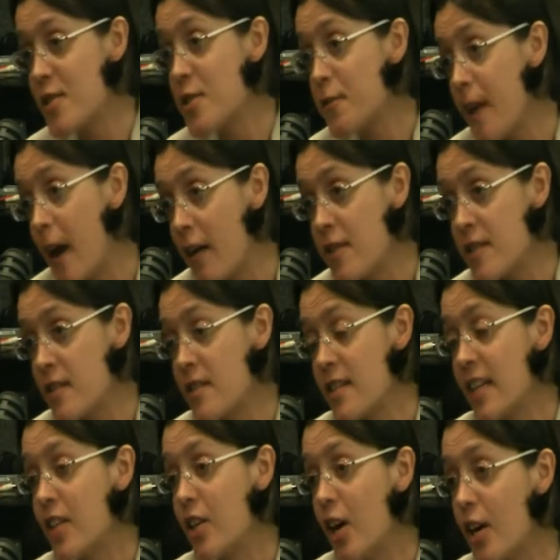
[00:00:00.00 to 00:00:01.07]
as far as, as
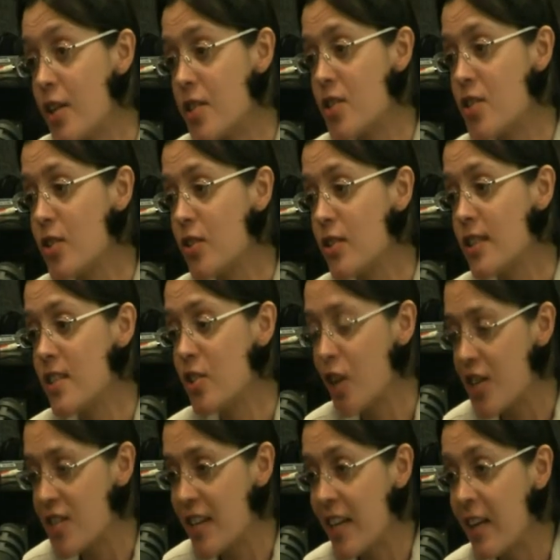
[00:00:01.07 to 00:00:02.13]
he goes to
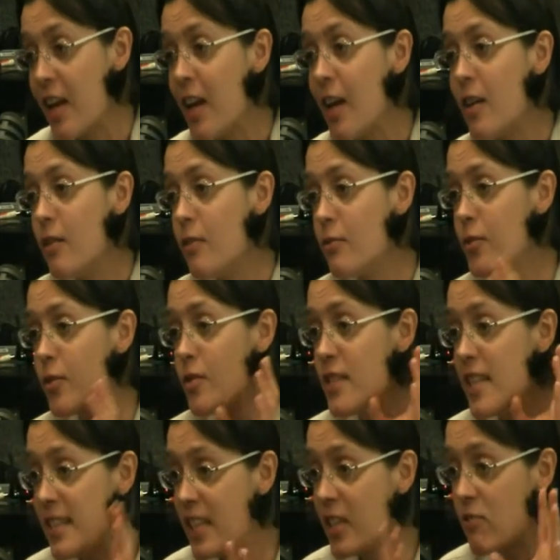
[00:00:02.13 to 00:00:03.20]
discussing the
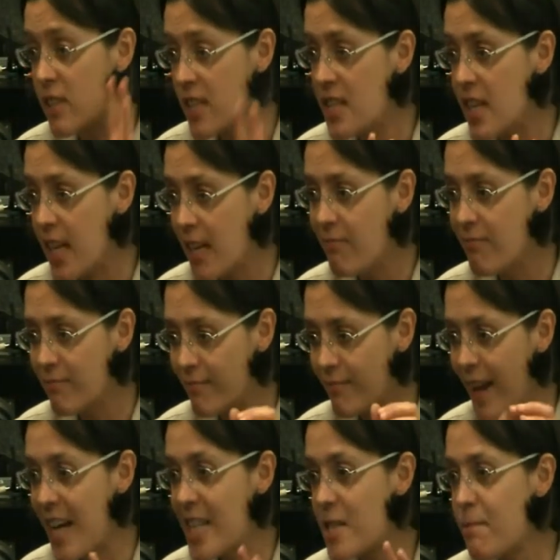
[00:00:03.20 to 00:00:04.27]
nitty-gritty
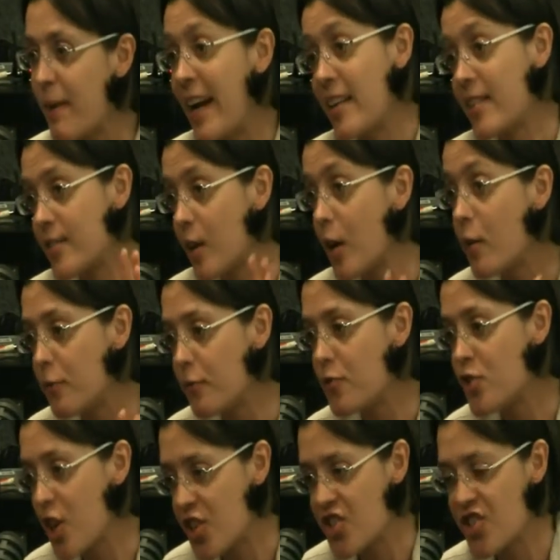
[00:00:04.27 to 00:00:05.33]
aspects of
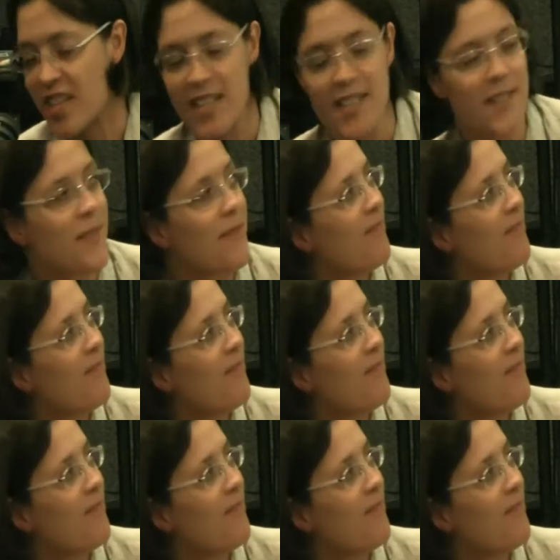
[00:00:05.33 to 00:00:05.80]
justice.